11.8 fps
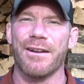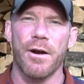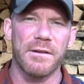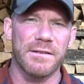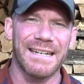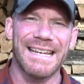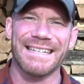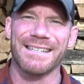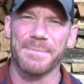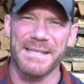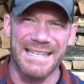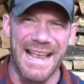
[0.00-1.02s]
you're always gonna get
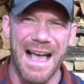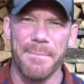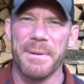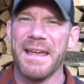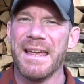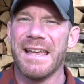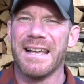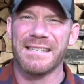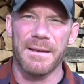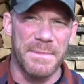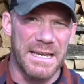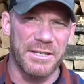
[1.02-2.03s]
some sap and
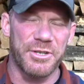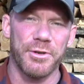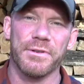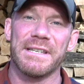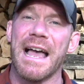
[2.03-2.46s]
some issues.